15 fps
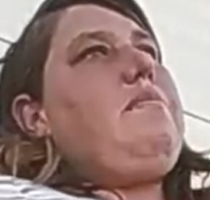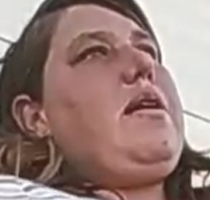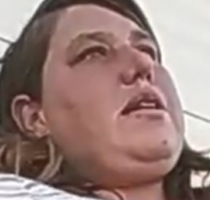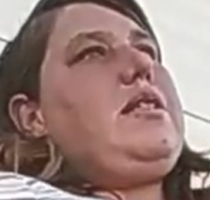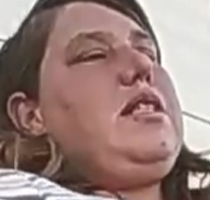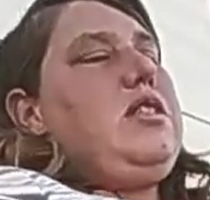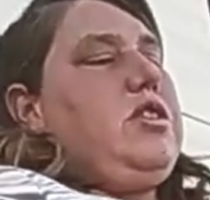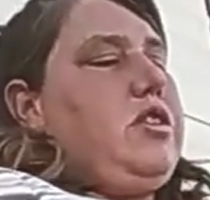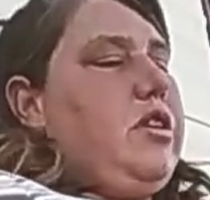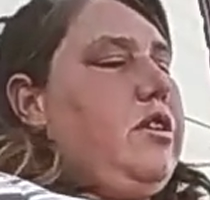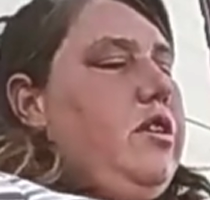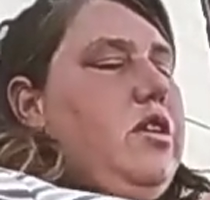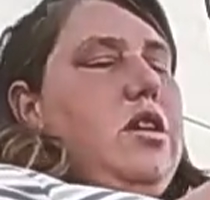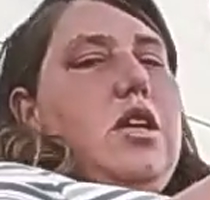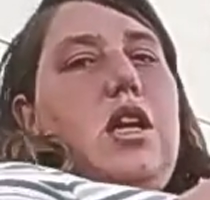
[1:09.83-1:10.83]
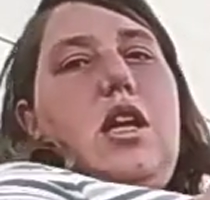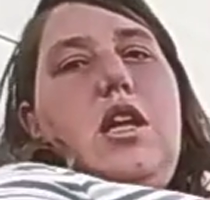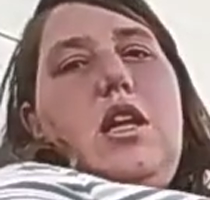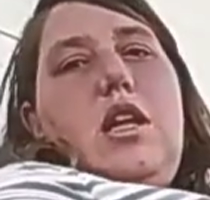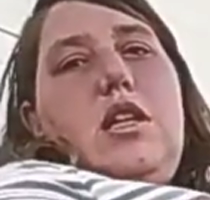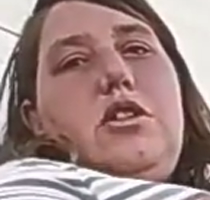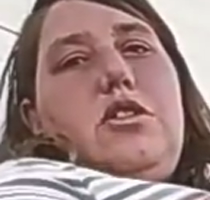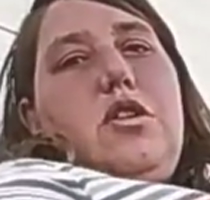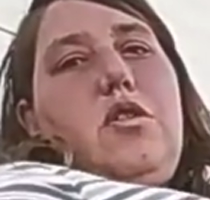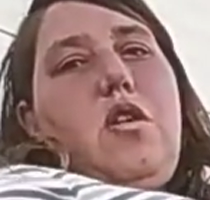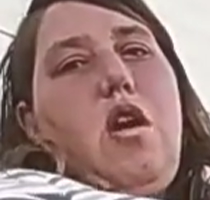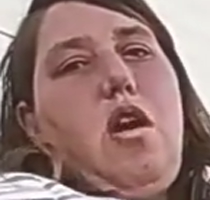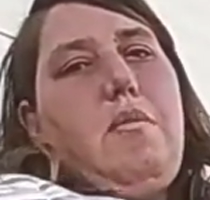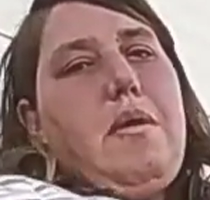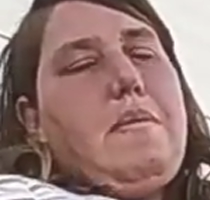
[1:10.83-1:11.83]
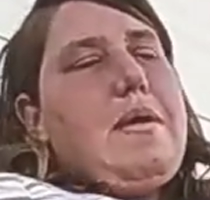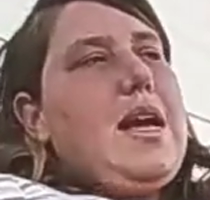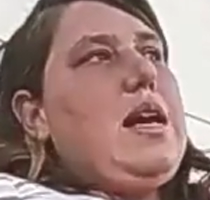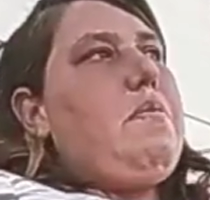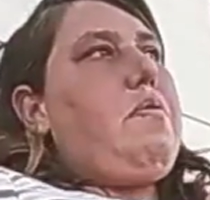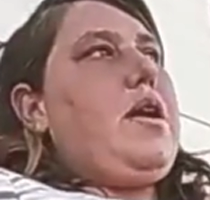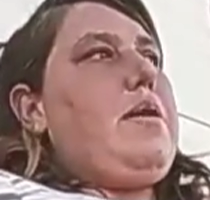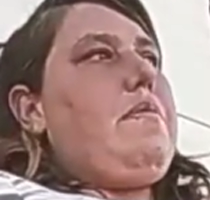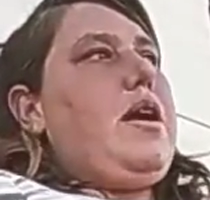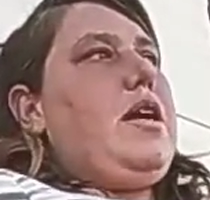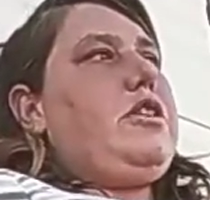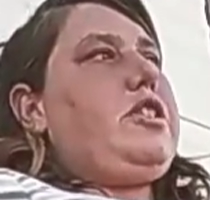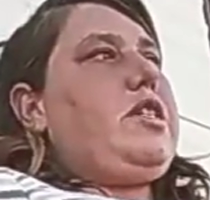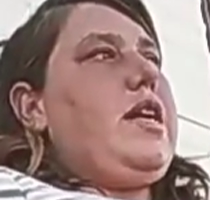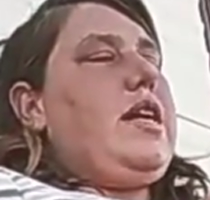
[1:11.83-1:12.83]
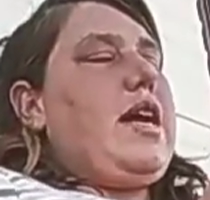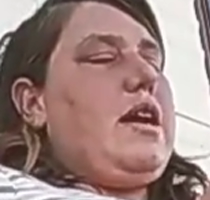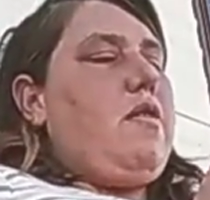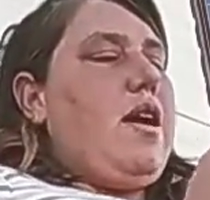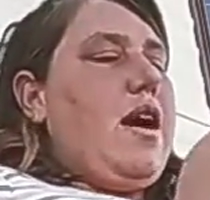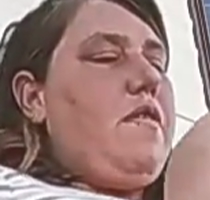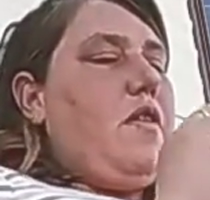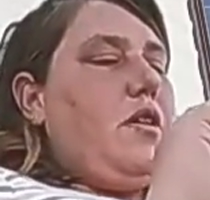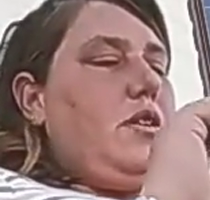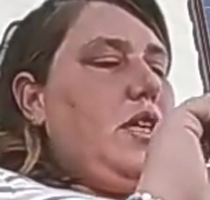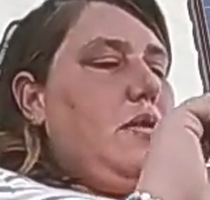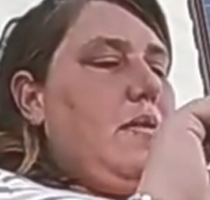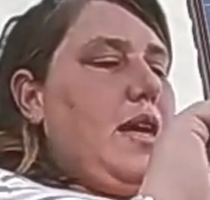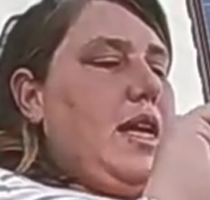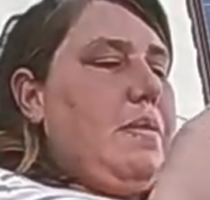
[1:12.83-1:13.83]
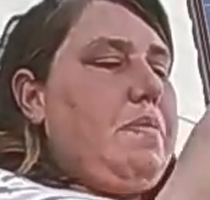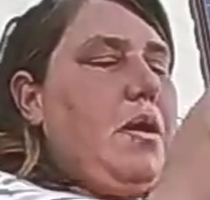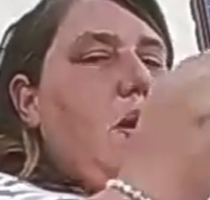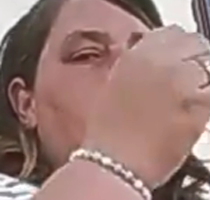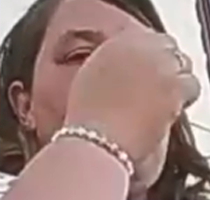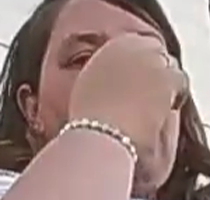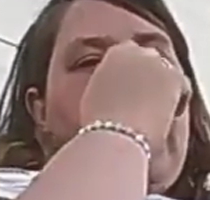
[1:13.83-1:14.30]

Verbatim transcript: My sister took all my makeup pretty much, and I don't have hardly any makeup at all.